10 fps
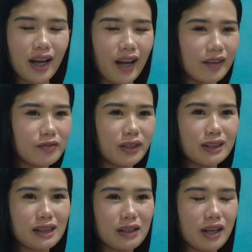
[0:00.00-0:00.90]
I have
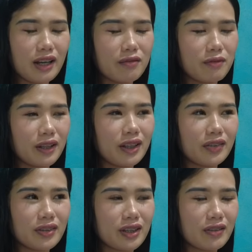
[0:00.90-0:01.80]

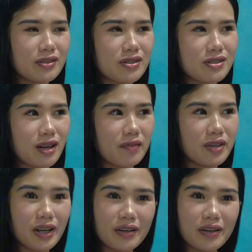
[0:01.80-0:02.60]
100,000 subs."